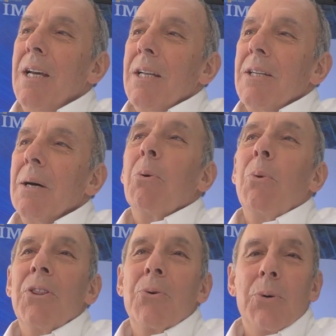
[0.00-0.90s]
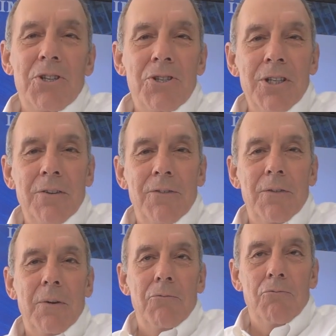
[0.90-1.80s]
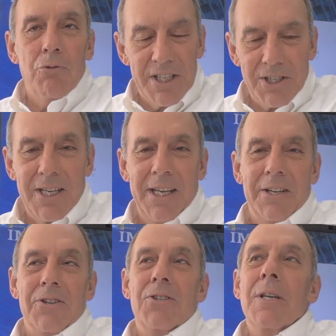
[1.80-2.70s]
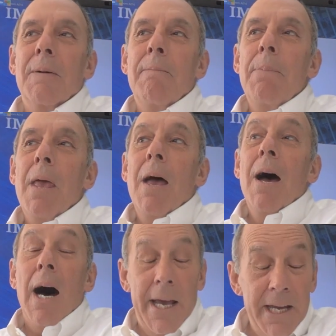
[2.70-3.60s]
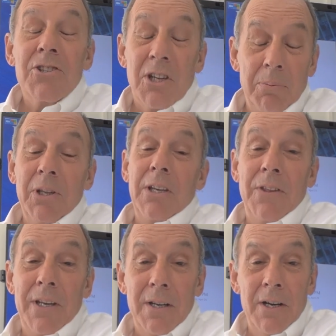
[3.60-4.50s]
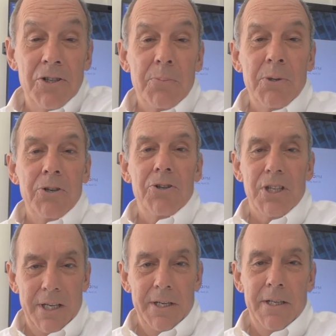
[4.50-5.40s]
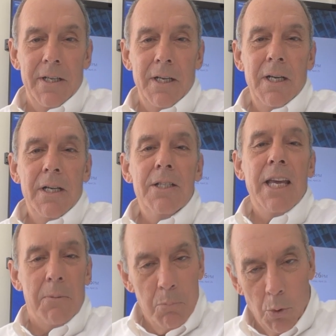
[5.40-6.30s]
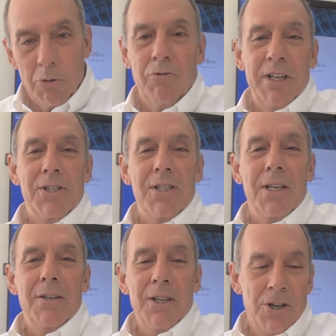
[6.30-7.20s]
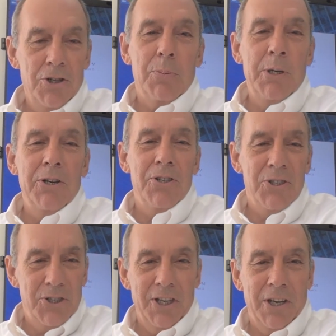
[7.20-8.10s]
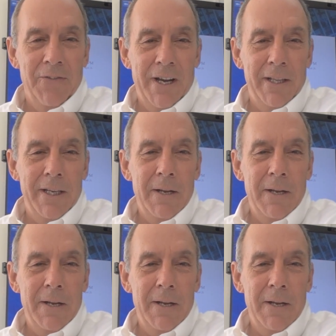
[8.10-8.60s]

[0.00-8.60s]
Number one, the question of risk takers. I actually believe that entrepreneurs here take more risk than entrepreneurs in Silicon Valley.